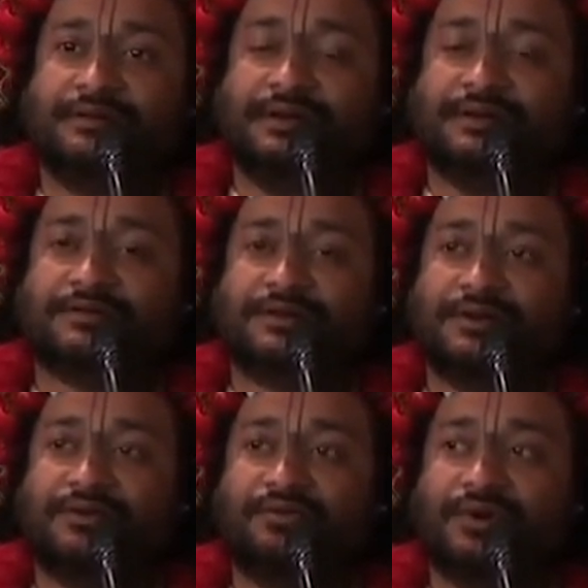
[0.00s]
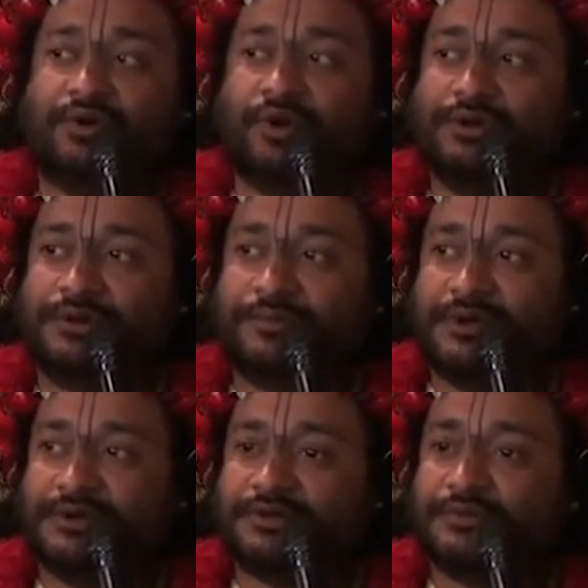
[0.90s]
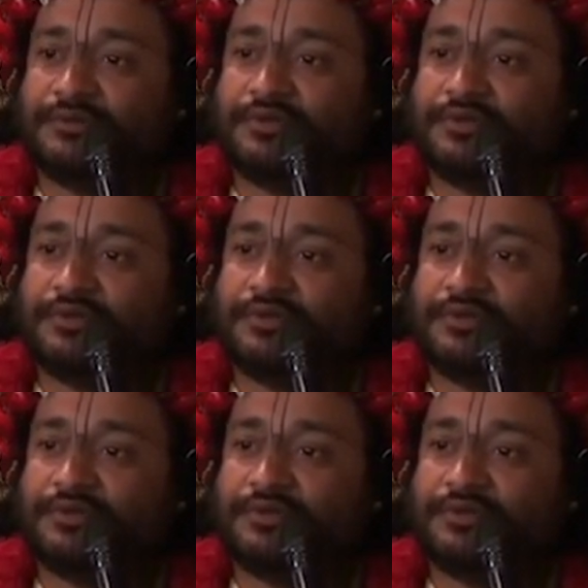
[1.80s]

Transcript: Yes, we are all the parts of